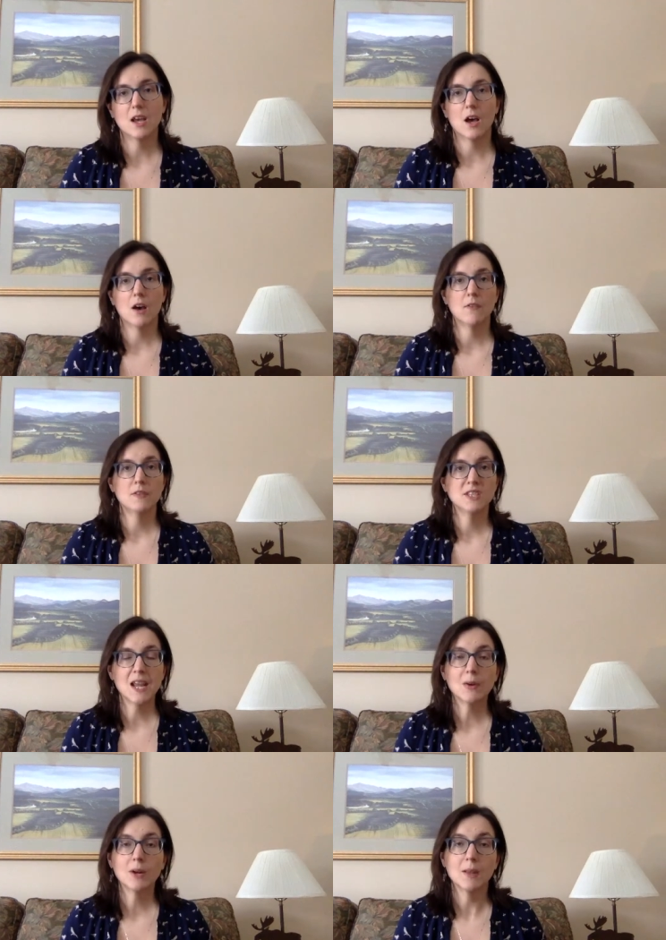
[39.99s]
of
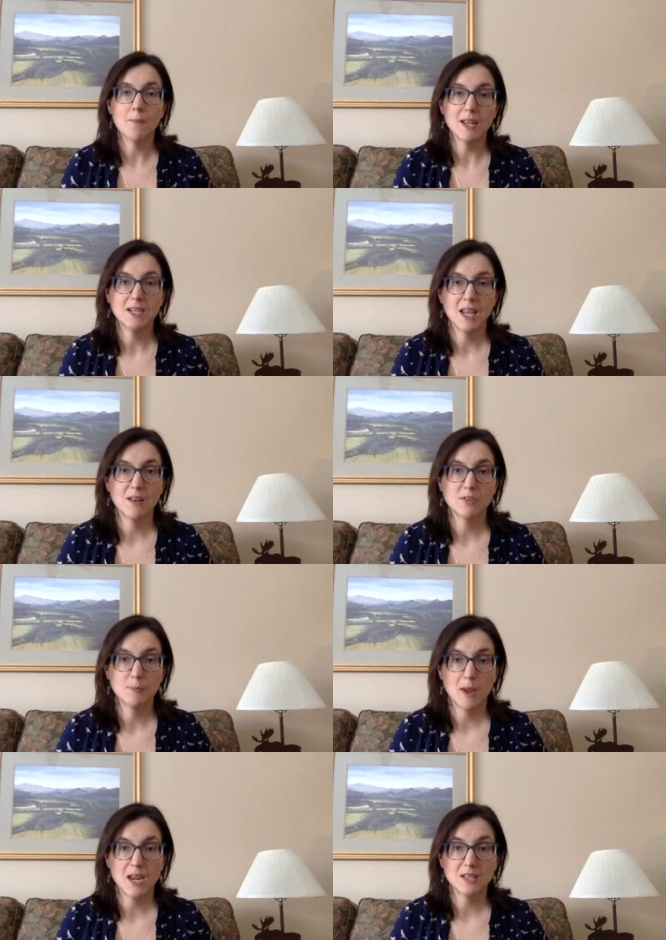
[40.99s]
sacred and meditative
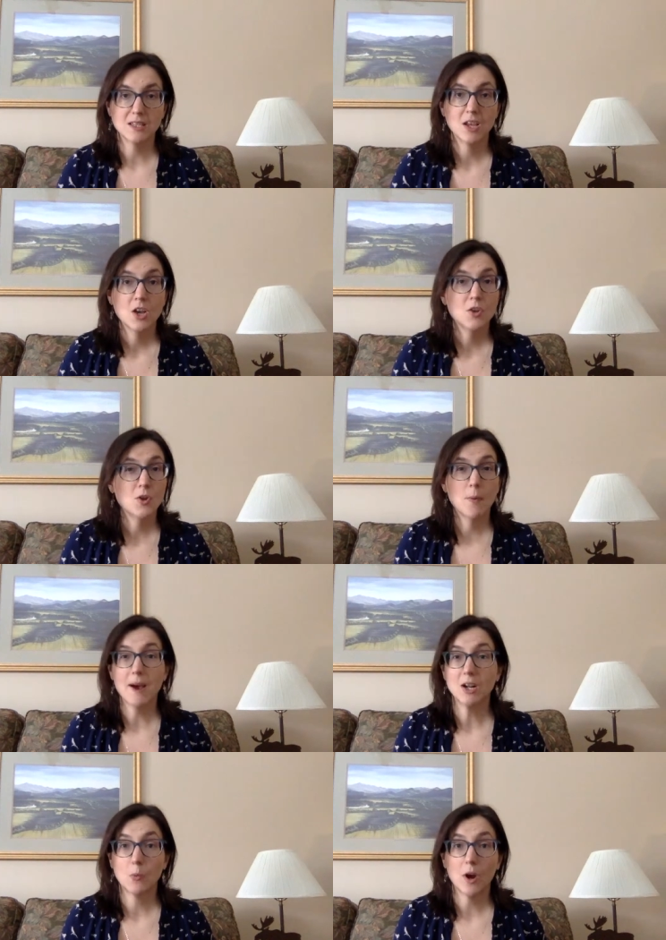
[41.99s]
space no
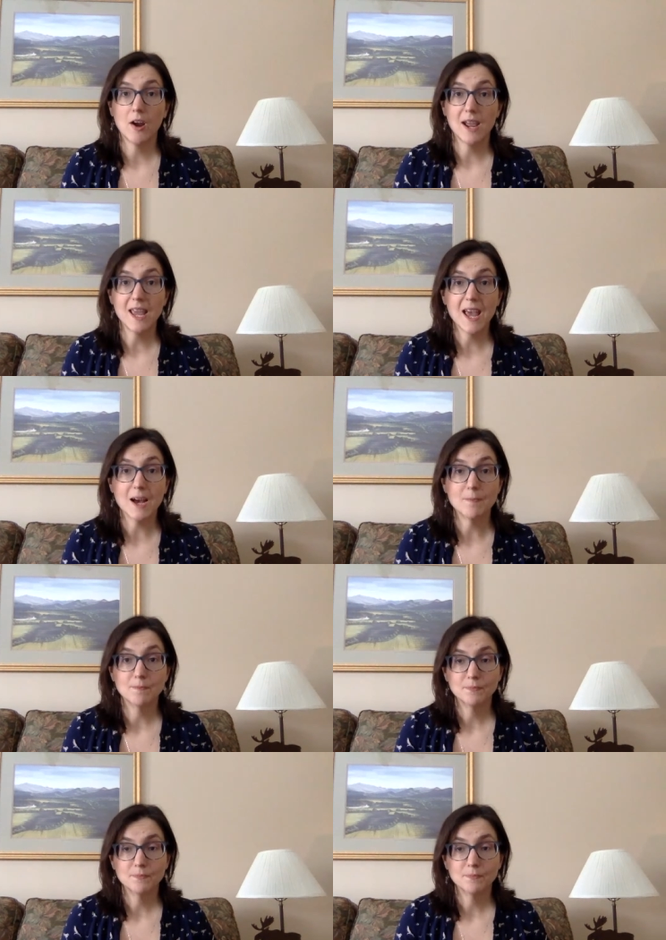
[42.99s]
matter where I am.